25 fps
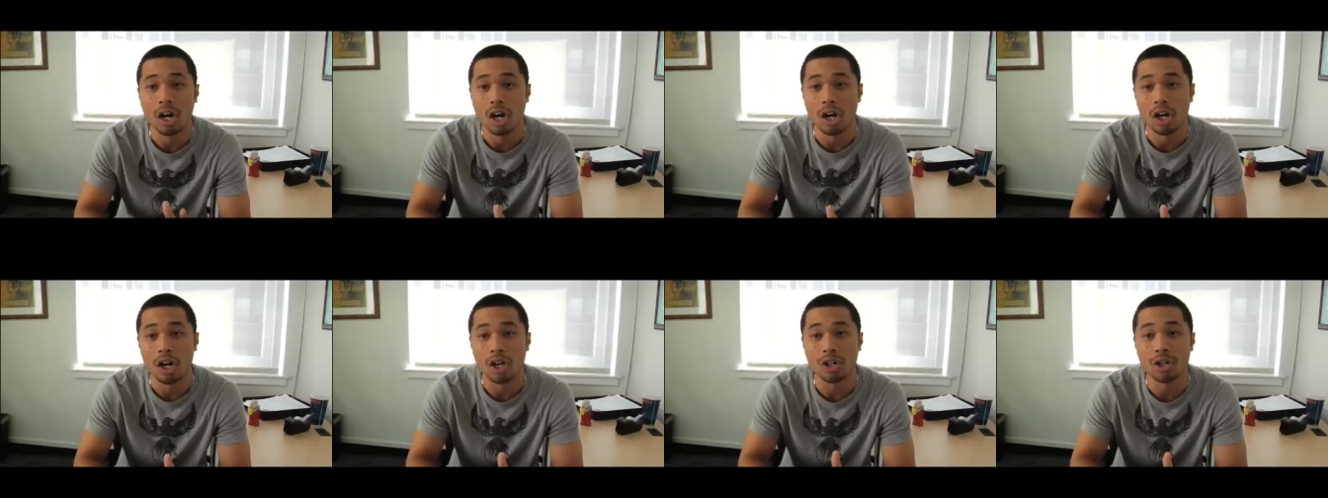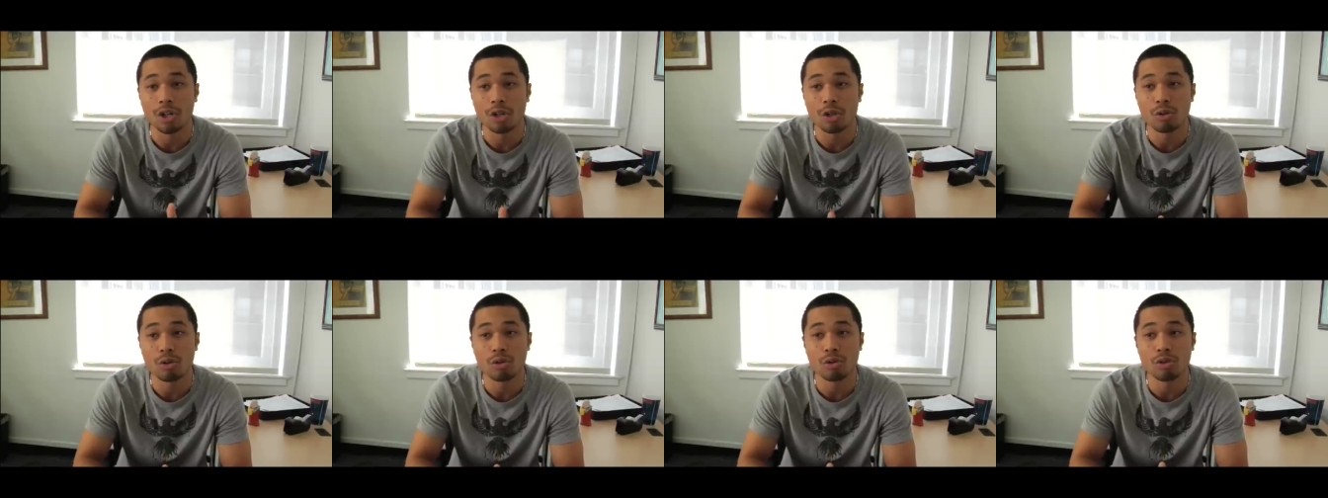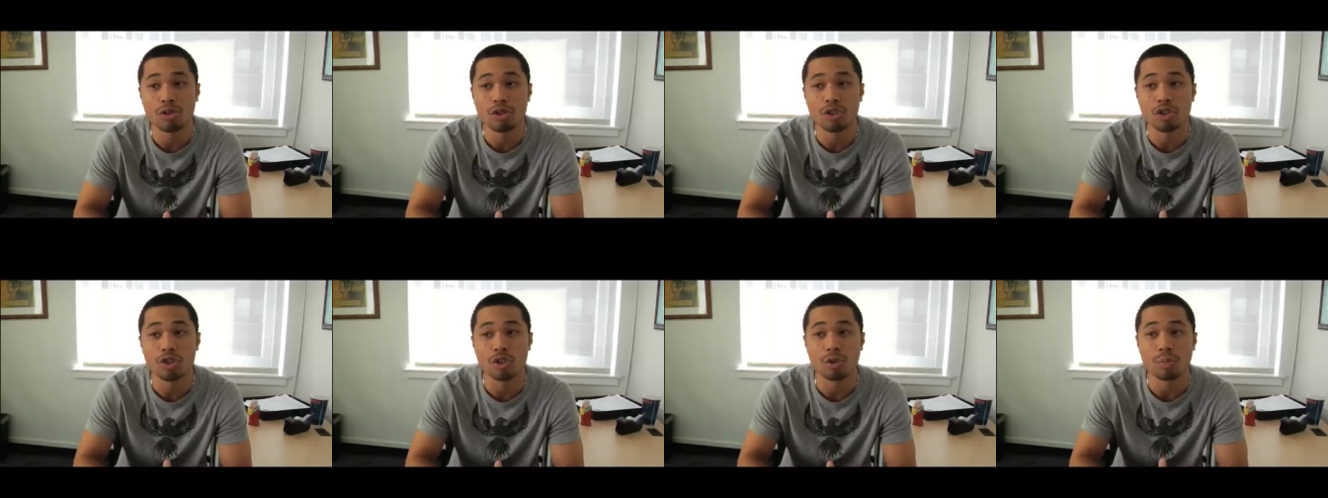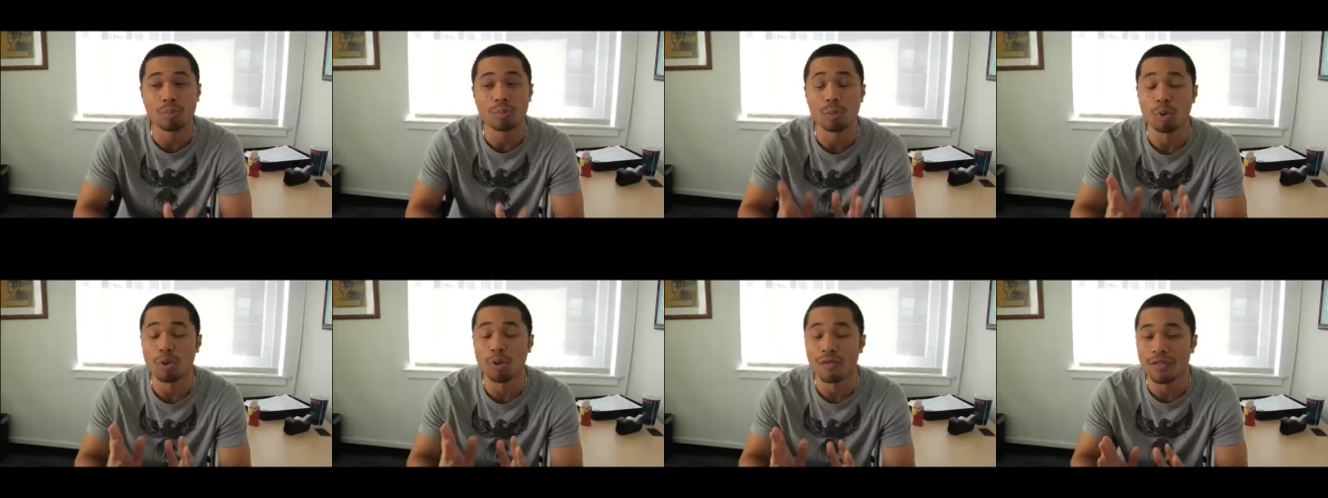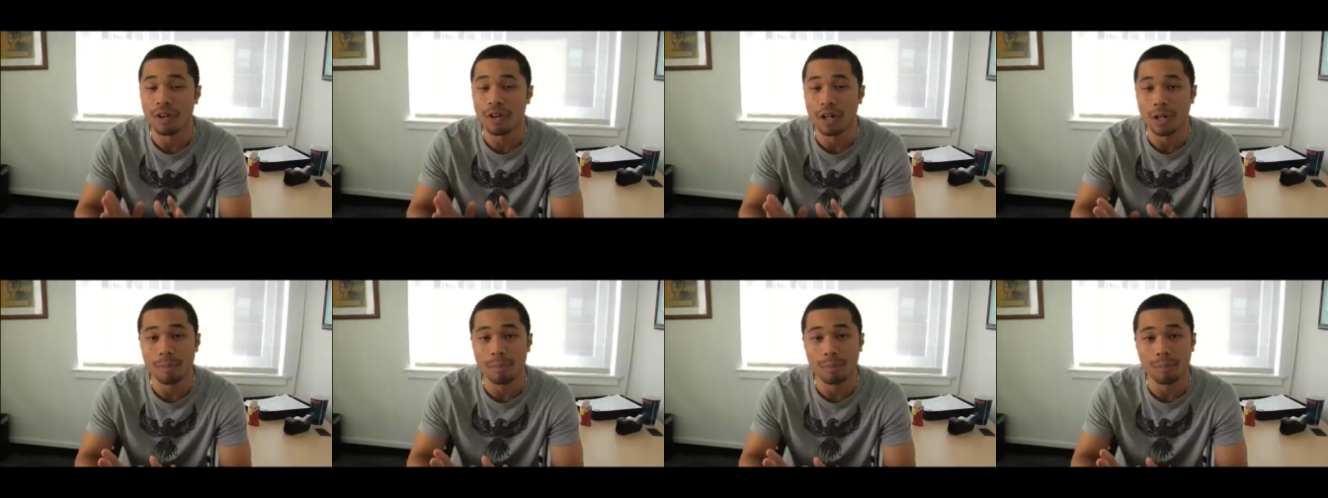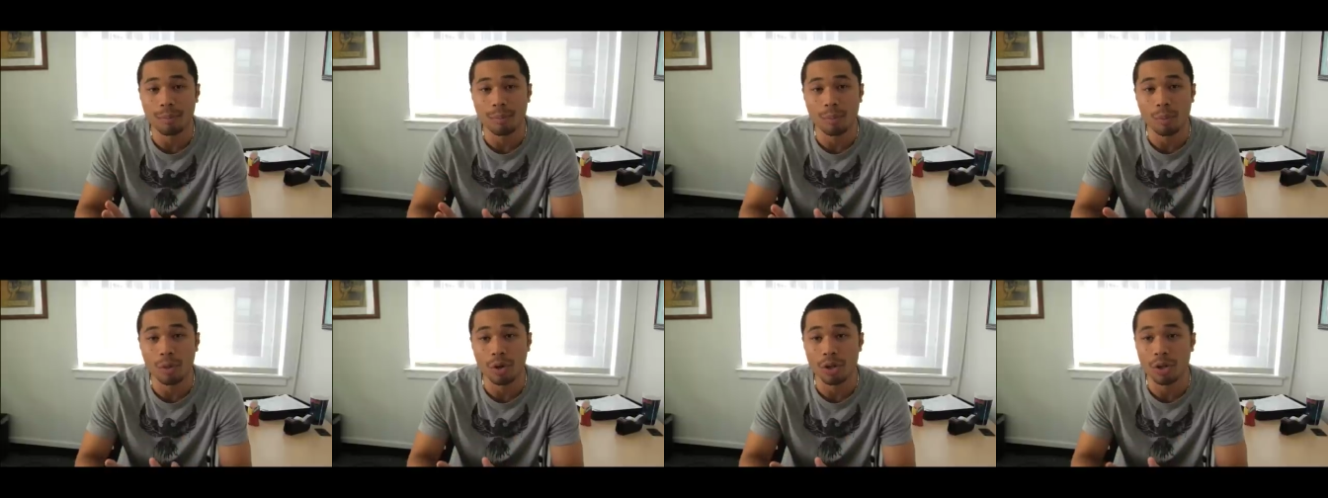a huge move
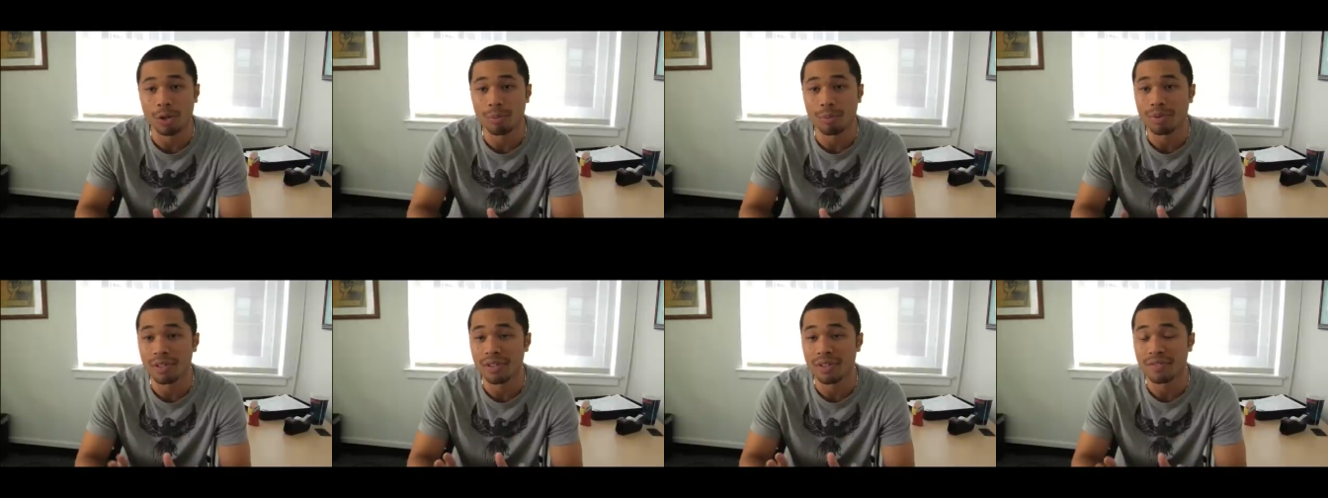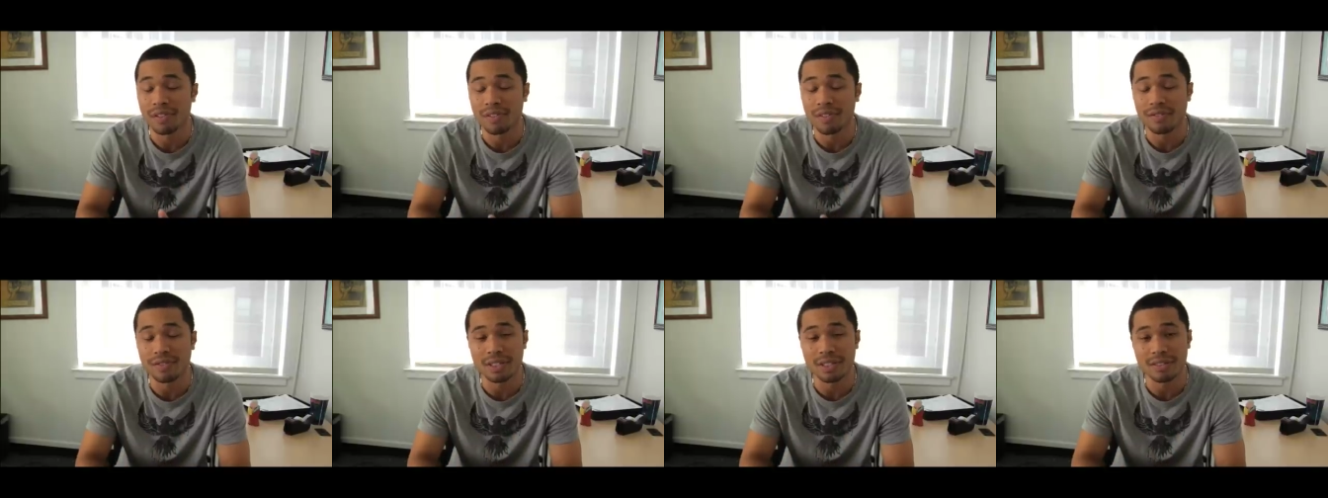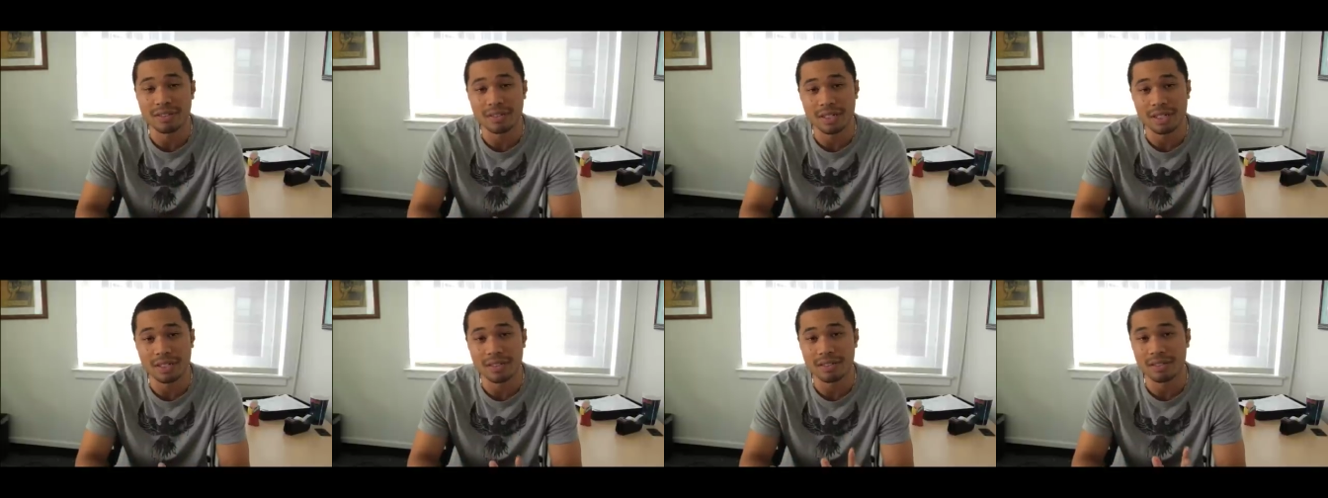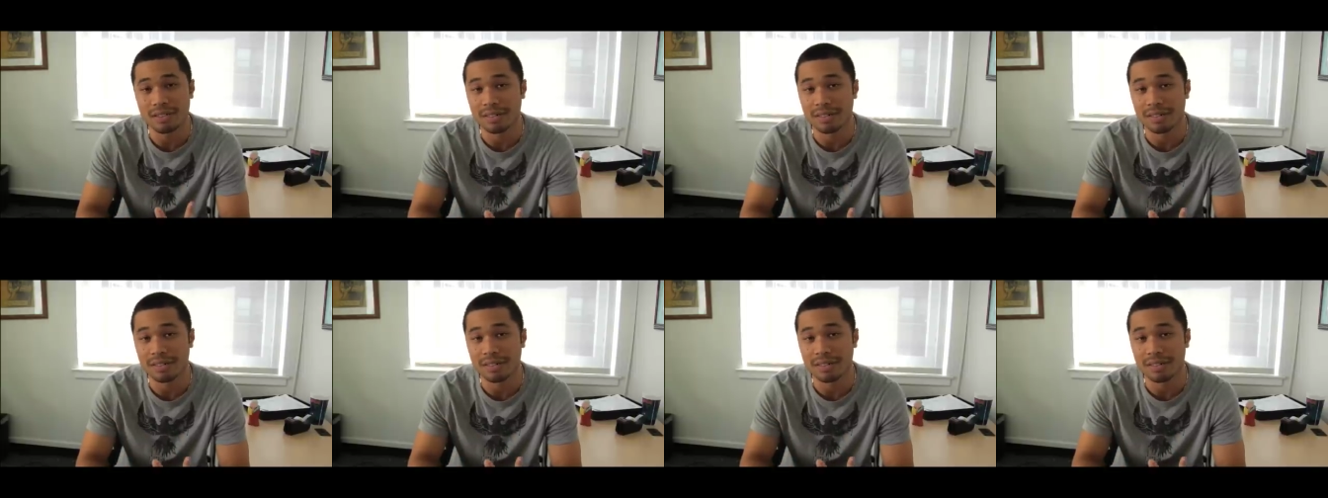up, whether it be 50 cents,